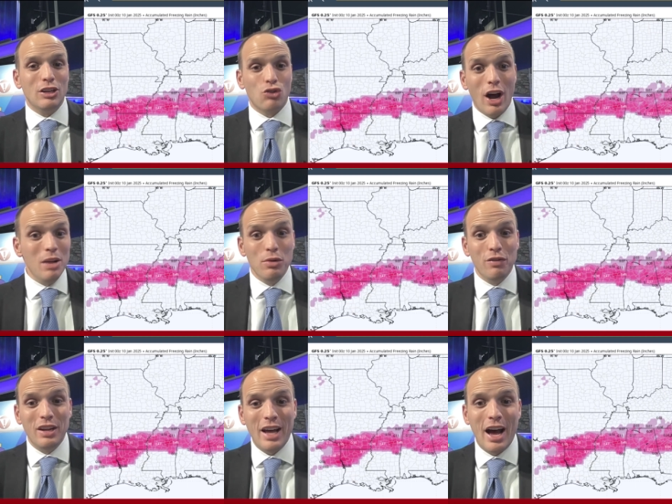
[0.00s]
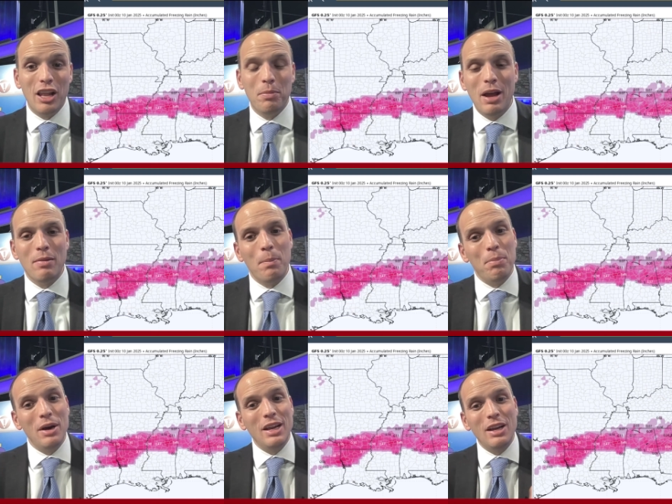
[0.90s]
trying to move into Alabama,
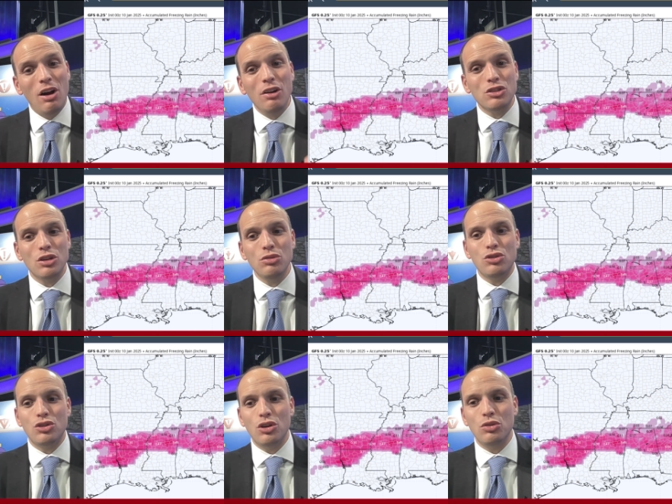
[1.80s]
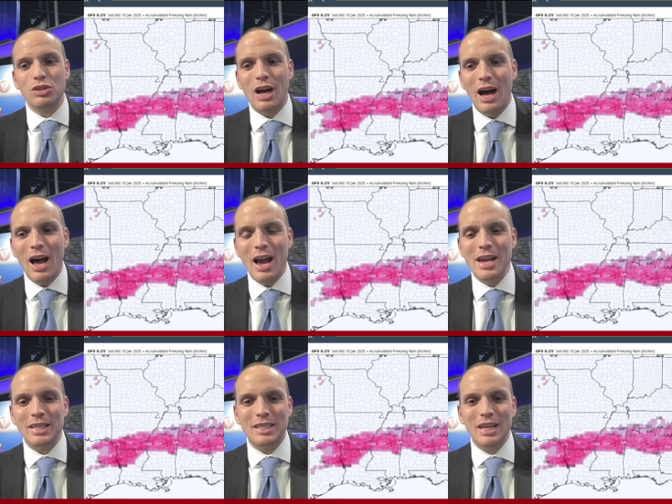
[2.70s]
but it also shows
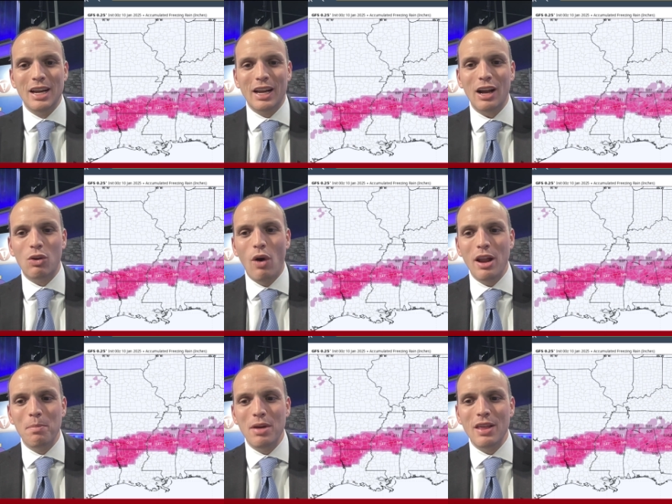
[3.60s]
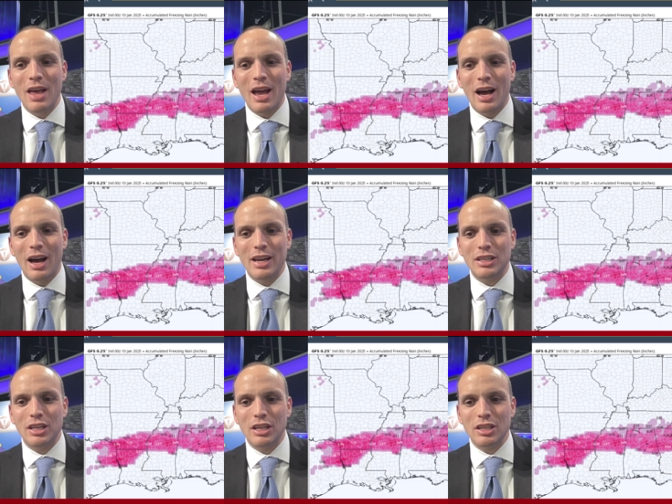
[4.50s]
ice. Got quite a bit of that
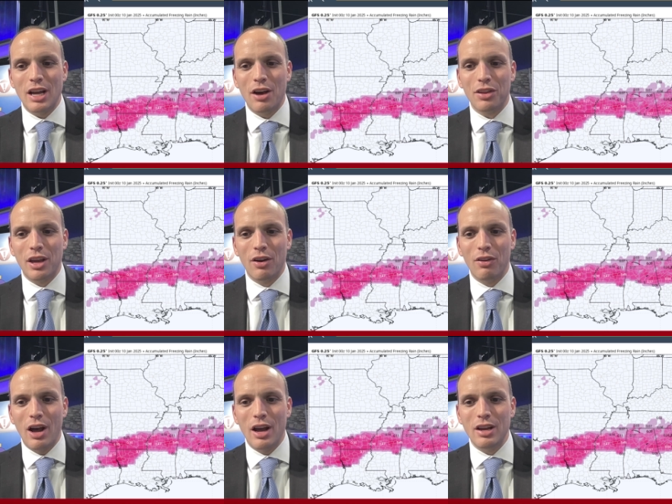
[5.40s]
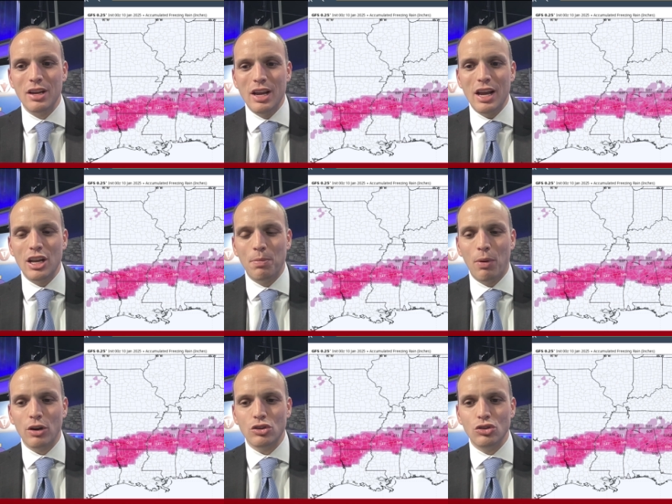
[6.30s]
ice into South Carolina, into
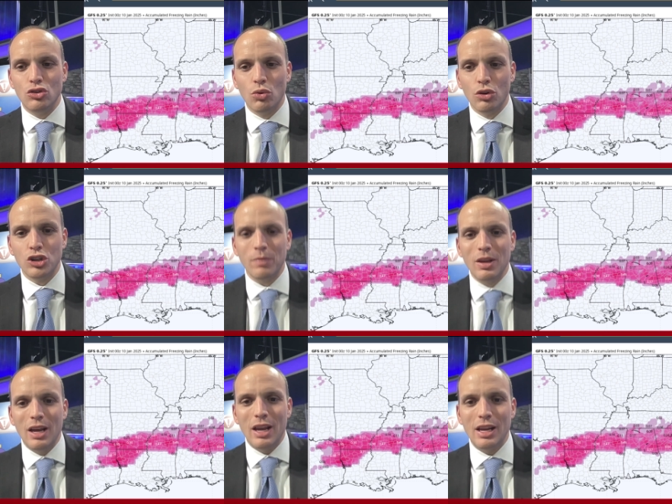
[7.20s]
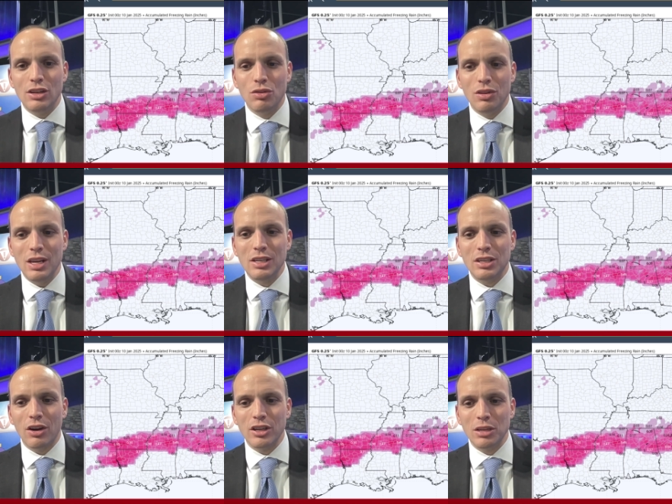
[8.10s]
parts of Georgia, into
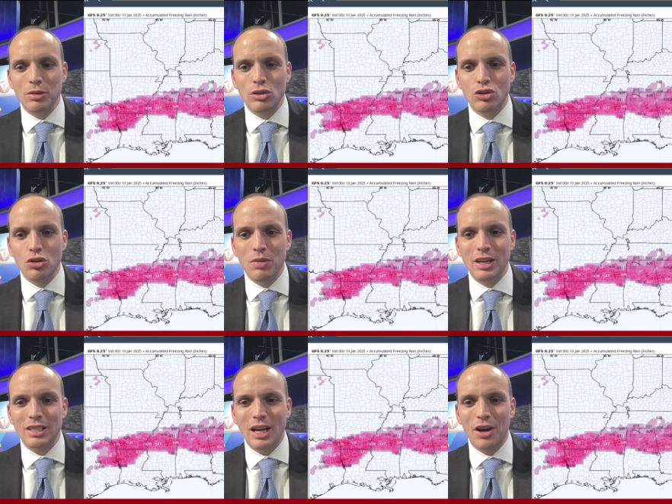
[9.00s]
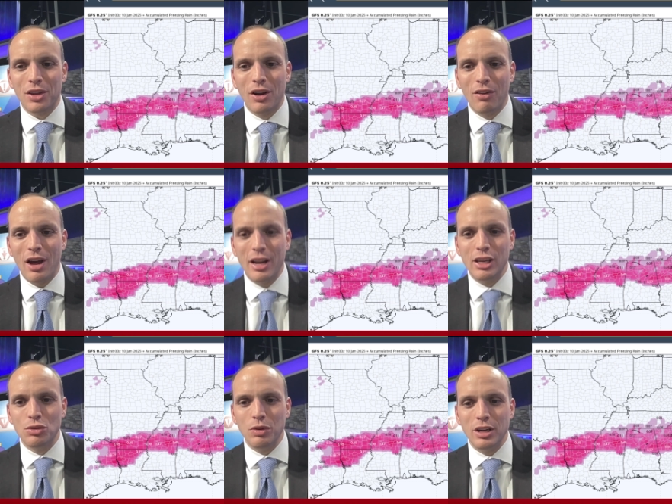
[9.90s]
these areas. Let me zoom into South Carolina
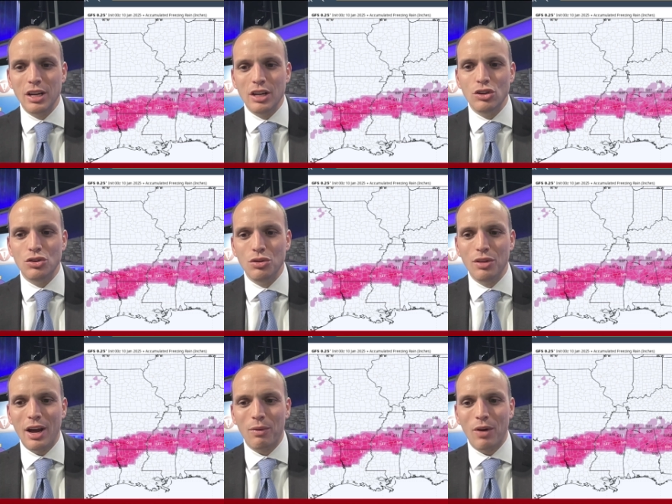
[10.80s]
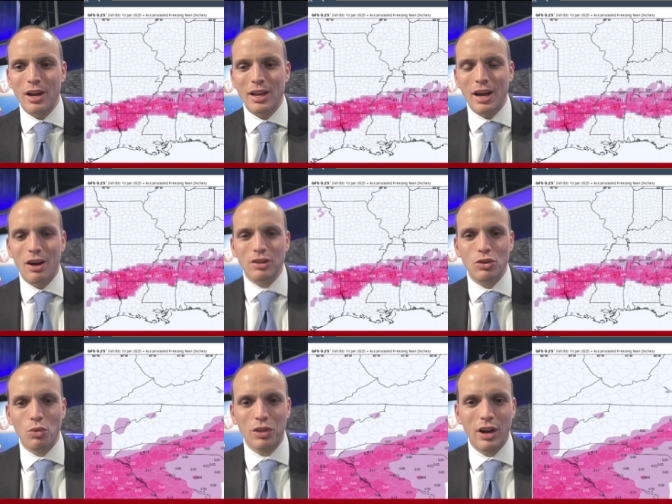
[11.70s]
as we do that right now, into
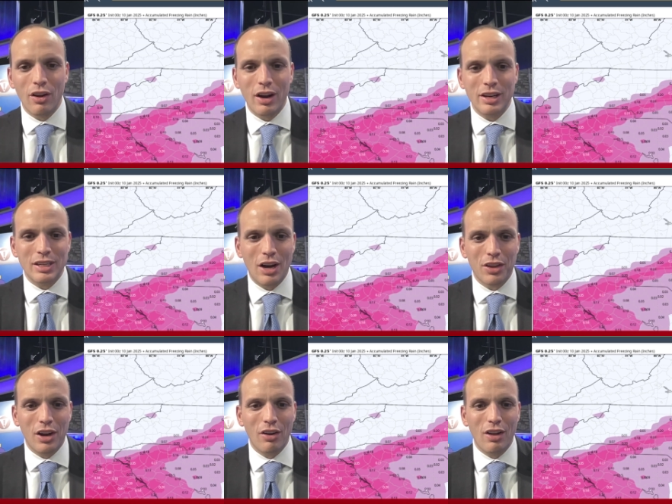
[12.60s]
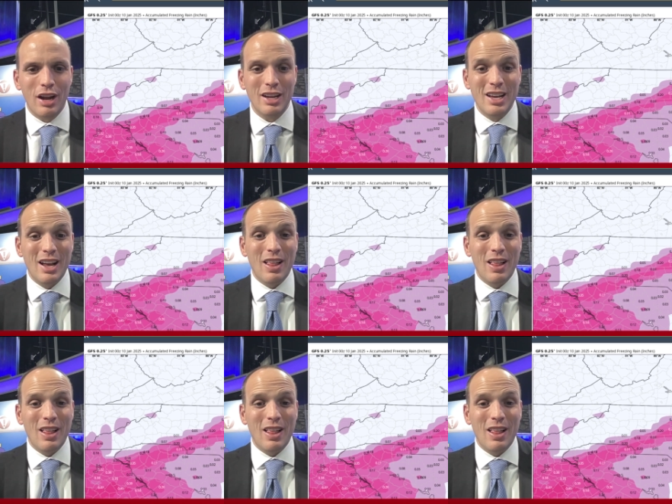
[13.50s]
North Carolina, South Carolina.